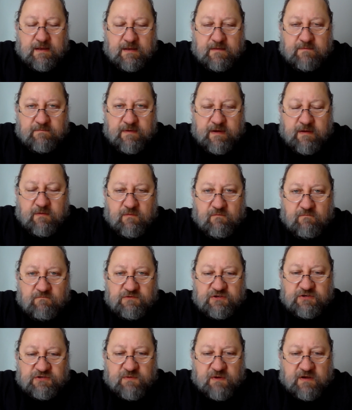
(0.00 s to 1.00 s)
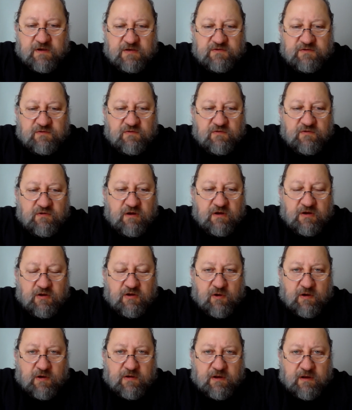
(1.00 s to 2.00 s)
I just want to do a
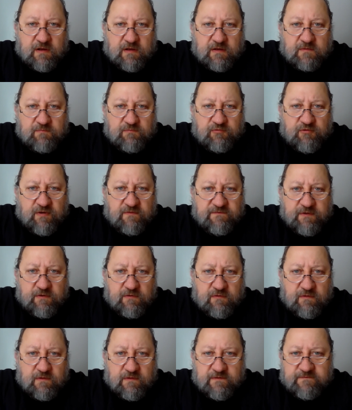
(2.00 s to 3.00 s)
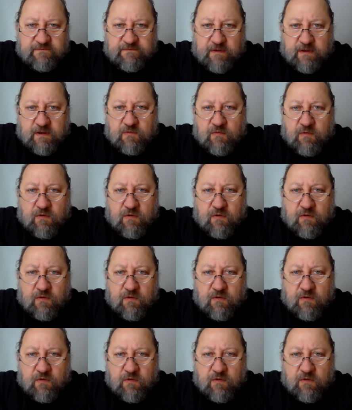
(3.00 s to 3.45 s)
quick preview of